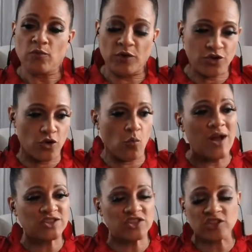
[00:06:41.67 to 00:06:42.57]
When you're
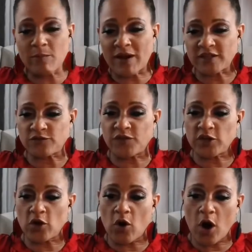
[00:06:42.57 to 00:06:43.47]
watching somebody's
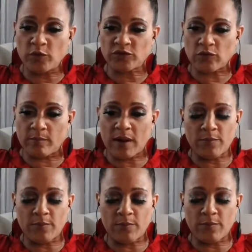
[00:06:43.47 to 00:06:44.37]
video, always
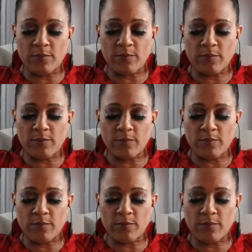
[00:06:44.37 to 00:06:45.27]
remember, did you get
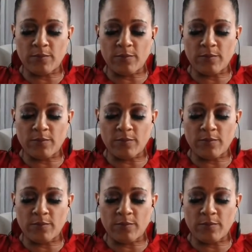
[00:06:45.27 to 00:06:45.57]
something out of it?